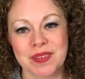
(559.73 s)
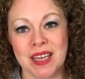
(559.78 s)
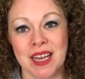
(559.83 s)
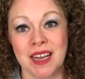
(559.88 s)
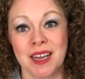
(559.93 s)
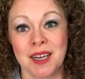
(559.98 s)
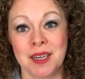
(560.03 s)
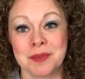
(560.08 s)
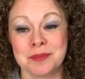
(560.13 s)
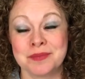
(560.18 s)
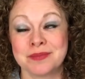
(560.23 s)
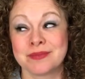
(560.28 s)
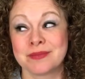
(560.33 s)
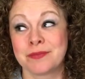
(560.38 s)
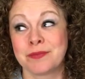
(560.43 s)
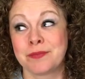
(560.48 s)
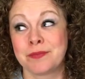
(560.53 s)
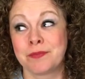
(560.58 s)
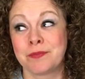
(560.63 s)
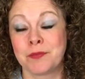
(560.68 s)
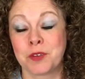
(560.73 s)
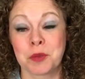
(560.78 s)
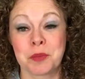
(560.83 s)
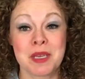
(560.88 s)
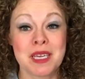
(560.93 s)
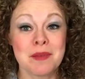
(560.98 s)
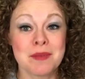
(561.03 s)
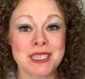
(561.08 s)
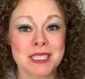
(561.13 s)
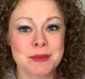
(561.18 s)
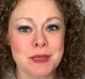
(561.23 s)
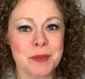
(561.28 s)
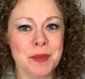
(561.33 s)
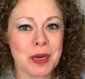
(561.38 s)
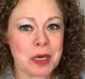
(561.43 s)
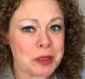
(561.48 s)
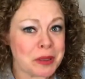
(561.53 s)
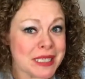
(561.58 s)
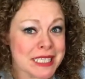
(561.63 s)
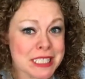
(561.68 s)
Um, for me, it makes me a
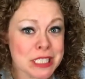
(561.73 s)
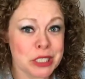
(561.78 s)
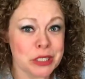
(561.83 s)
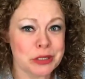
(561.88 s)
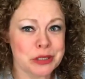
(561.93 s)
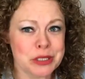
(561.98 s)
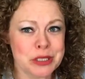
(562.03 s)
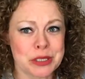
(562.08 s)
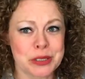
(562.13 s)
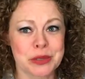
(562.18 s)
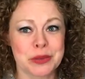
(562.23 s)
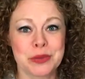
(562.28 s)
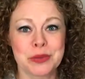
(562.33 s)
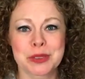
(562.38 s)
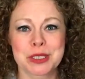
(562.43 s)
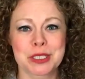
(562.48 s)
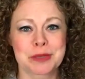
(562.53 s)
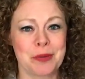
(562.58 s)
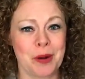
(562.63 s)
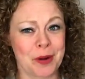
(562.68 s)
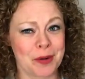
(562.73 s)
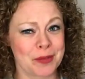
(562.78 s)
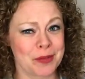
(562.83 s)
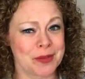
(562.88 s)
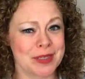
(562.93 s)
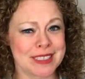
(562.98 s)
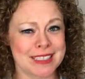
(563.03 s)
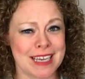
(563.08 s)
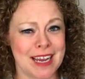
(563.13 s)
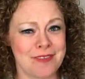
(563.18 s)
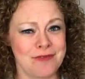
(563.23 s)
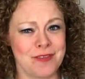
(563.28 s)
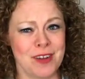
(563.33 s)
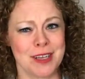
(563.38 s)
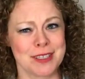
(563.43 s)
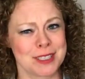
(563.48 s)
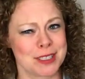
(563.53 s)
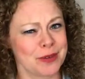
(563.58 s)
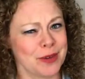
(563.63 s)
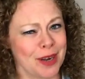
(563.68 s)
better listener too, which is part of the reason I
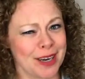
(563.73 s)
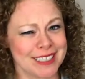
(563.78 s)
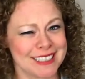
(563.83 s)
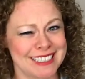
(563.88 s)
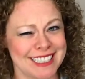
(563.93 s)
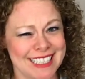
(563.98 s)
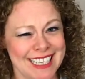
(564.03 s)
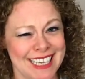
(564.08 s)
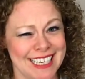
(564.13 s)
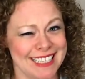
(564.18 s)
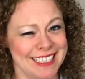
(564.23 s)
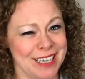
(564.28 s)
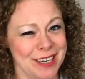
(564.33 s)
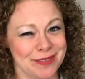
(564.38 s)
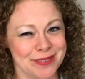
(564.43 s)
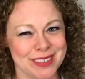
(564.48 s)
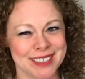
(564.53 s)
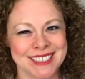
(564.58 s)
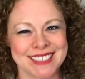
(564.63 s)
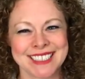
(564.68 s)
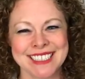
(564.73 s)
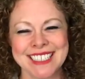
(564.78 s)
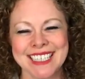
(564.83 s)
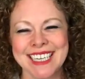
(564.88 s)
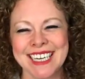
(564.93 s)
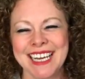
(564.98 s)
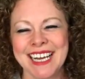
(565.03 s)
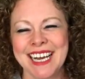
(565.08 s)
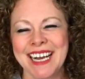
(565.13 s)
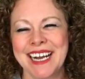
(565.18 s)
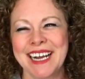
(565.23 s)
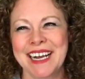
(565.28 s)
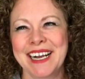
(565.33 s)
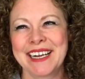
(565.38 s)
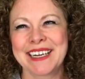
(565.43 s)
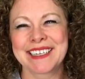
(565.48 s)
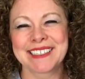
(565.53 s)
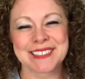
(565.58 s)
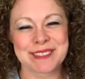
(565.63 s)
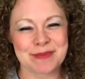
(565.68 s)
fought so hard to get it covered
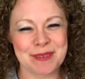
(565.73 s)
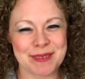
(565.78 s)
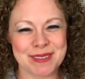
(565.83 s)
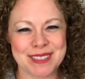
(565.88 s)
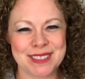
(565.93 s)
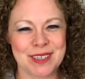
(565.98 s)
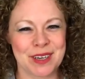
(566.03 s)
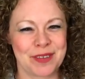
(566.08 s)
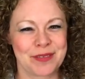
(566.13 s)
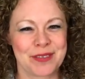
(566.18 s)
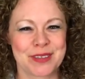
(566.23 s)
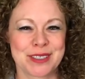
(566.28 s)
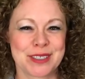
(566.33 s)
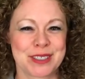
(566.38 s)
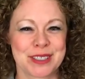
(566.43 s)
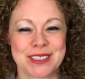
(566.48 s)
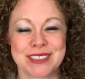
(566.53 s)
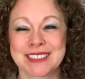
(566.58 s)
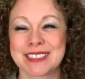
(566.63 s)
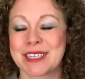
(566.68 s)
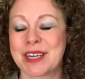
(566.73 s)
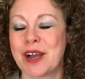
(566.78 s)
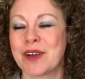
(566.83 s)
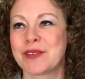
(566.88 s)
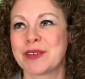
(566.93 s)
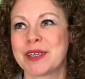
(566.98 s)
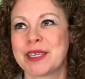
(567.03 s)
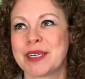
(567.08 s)
because sometimes it's hard for insurance to cover